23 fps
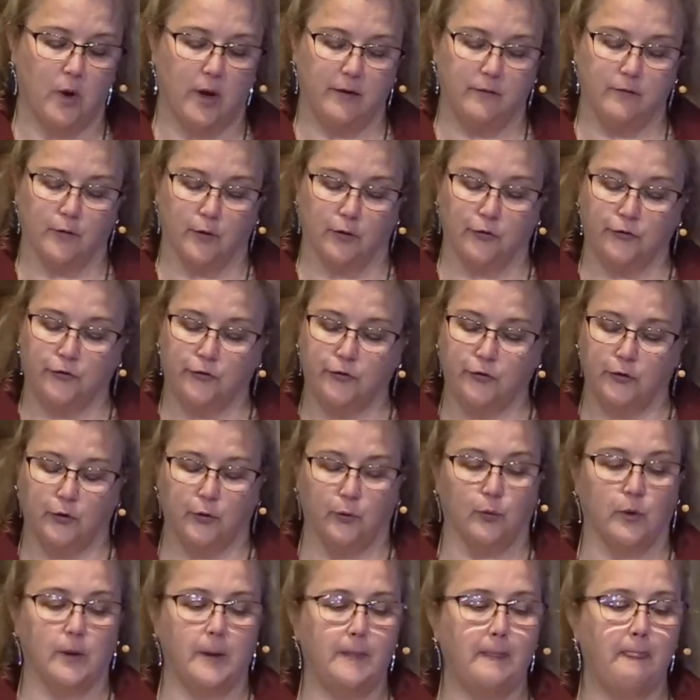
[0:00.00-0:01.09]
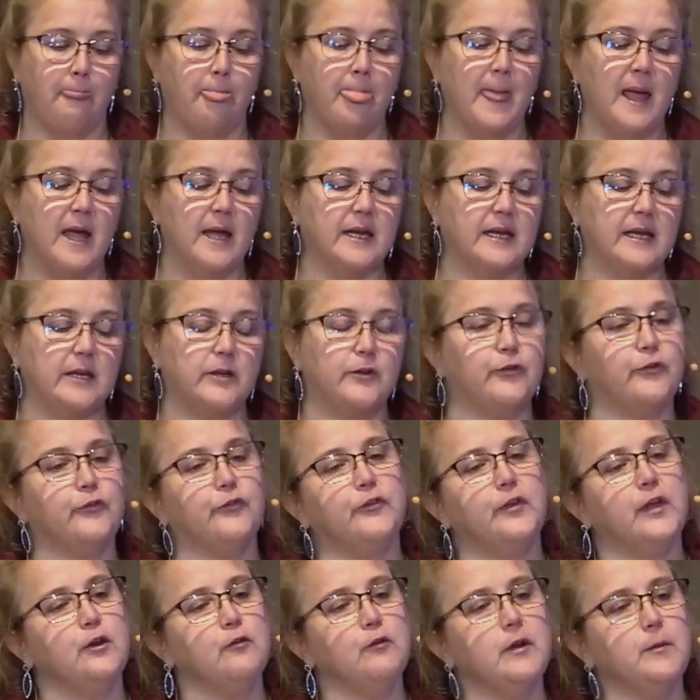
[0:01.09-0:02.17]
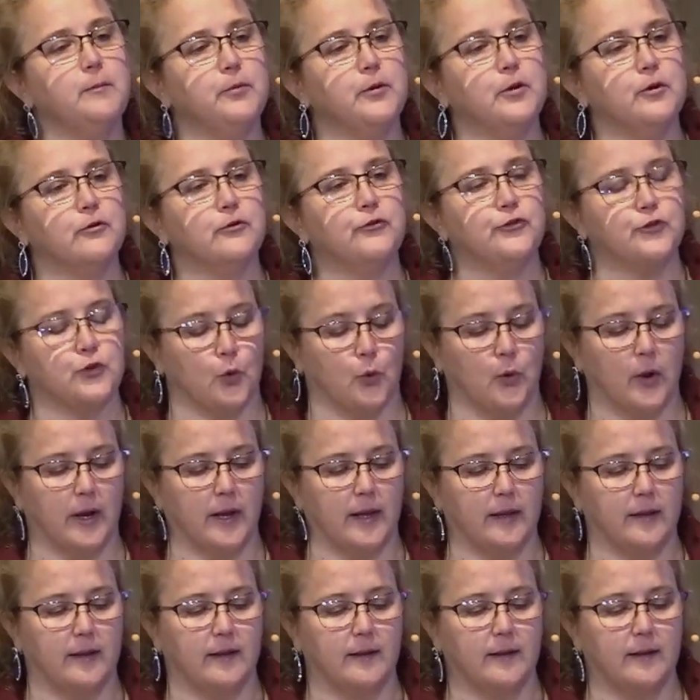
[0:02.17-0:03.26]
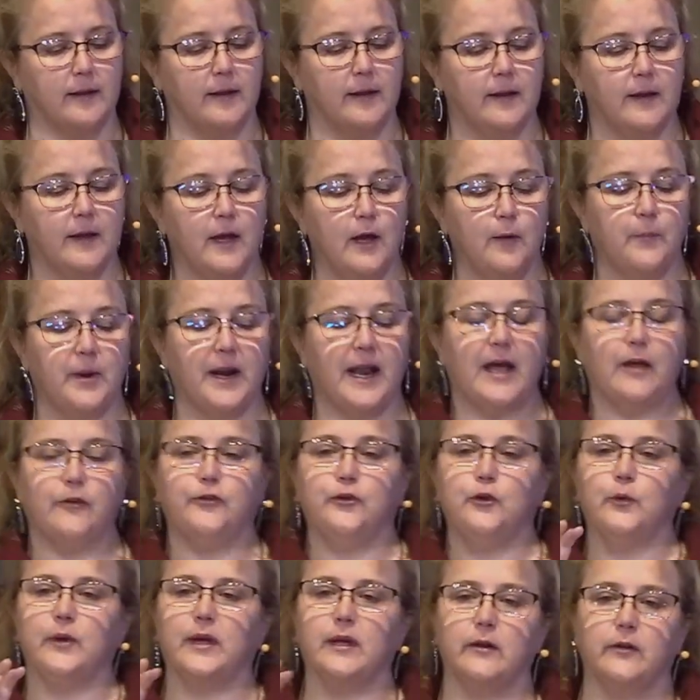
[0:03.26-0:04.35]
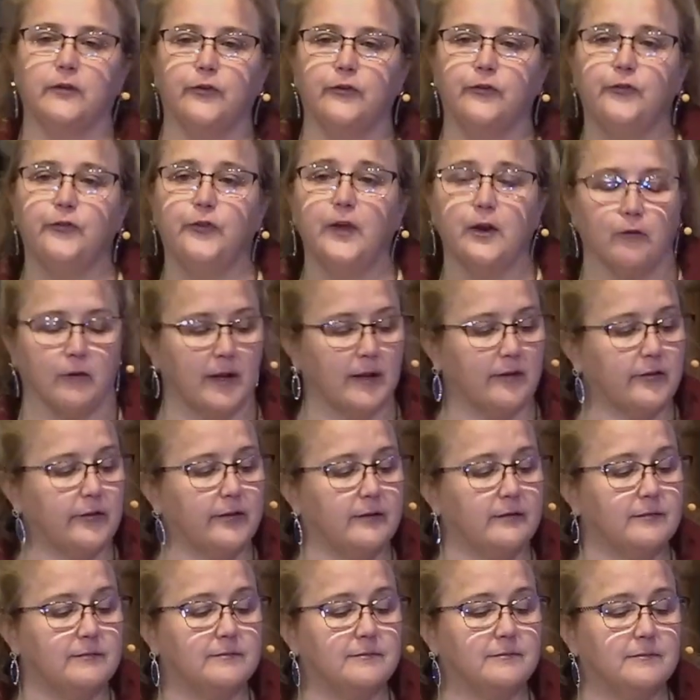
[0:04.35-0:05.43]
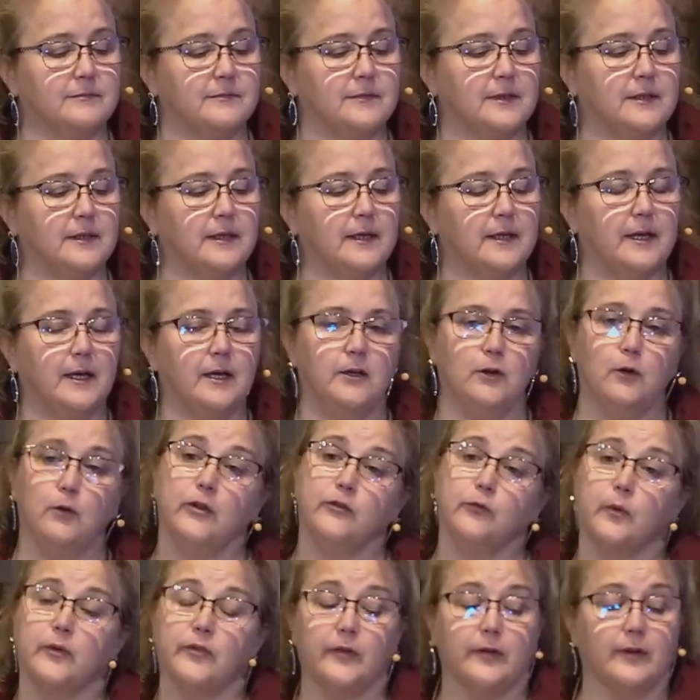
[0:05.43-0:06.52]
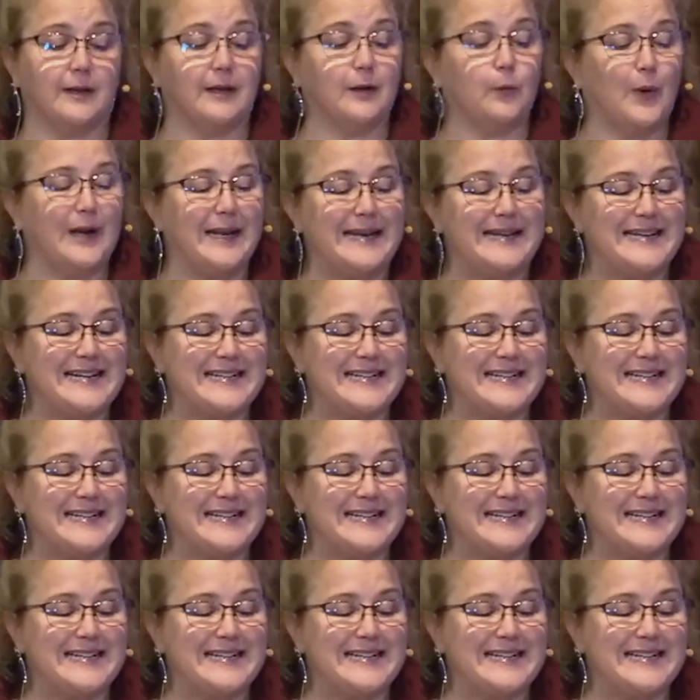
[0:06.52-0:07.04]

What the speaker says: verse 2. Consider it pure joy. But as you consider it, notice what it